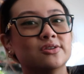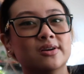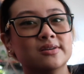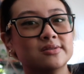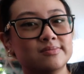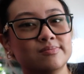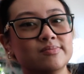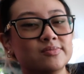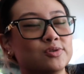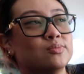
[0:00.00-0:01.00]
start
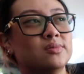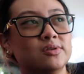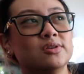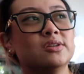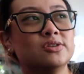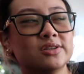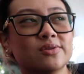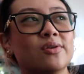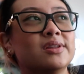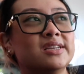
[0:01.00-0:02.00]

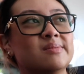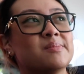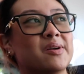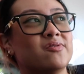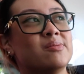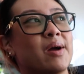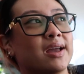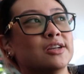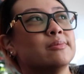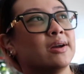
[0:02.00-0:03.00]
slowly dipping my feet
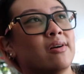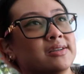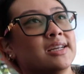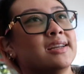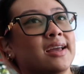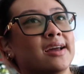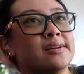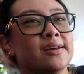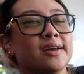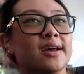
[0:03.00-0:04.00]
back into my content
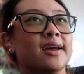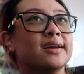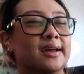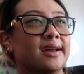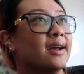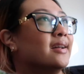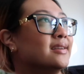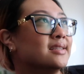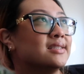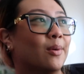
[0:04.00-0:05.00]
again
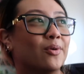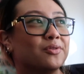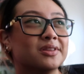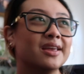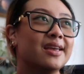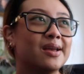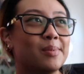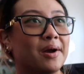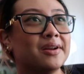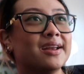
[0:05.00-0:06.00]
and stop overthinking
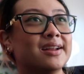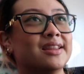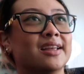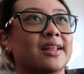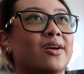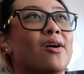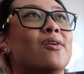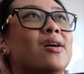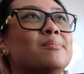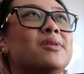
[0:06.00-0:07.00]
about it and think like,
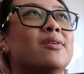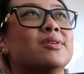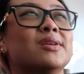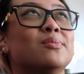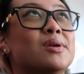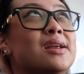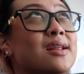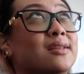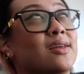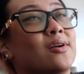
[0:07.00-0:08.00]
oh, I'm not really
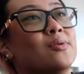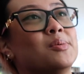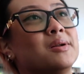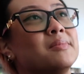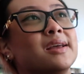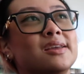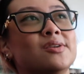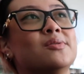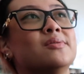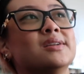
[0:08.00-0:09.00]
reading though. But I'm like, you
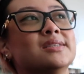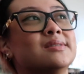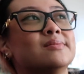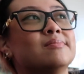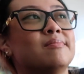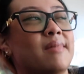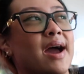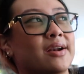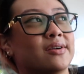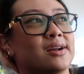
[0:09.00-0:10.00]
know, it doesn't
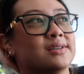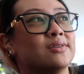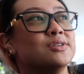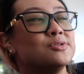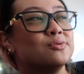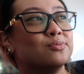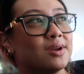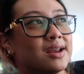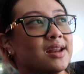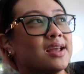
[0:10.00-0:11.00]
matter. As long as you're
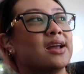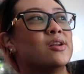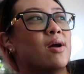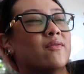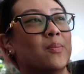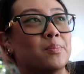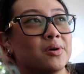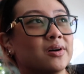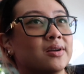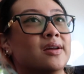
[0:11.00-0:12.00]
reading and you have a
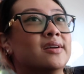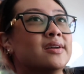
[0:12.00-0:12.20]
book,